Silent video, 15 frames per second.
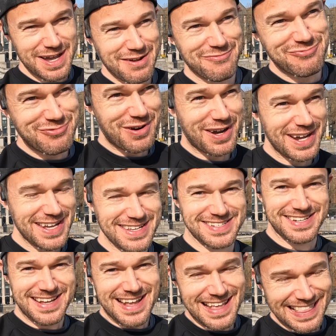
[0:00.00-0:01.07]
right
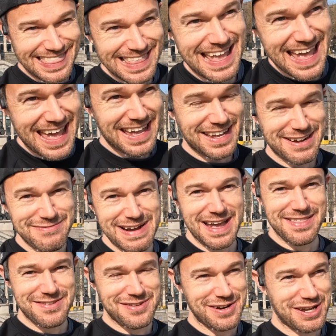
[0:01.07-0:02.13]
leg around
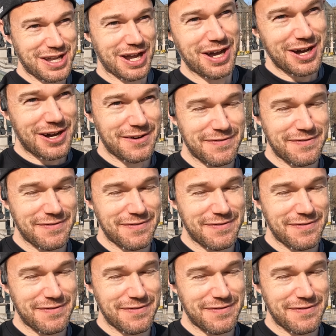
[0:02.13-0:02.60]
the sort of calf